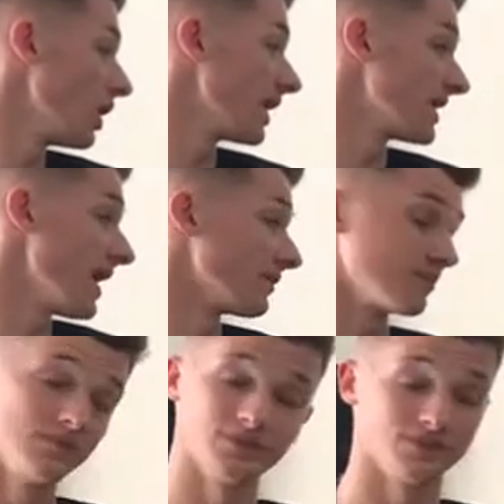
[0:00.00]
Again,
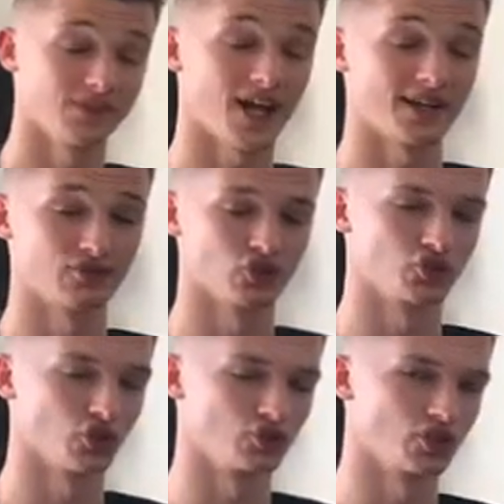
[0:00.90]
like I've
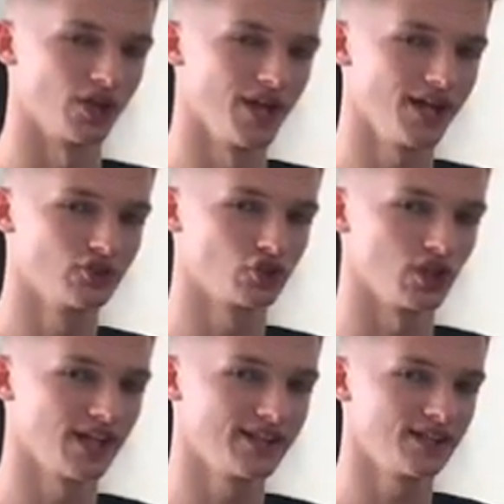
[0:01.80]
just touched on then, so
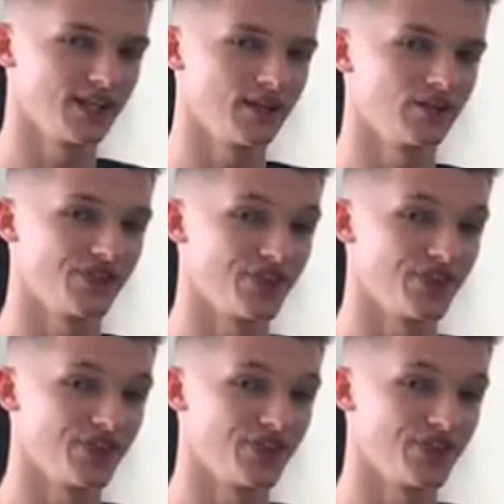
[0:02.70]
linking